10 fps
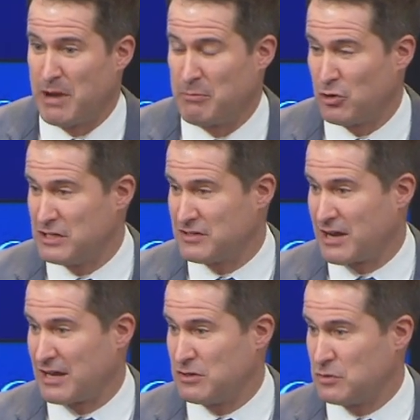my
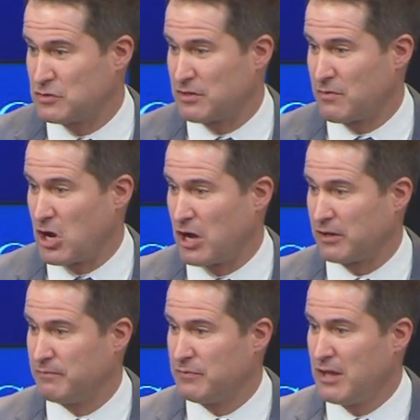Marines and I used in
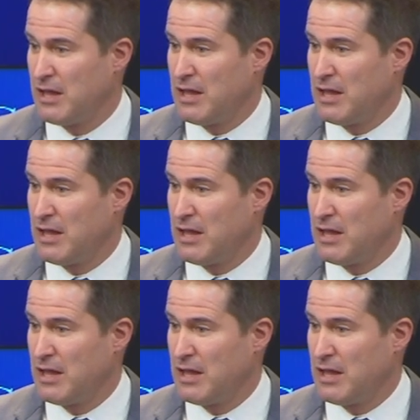Iraq.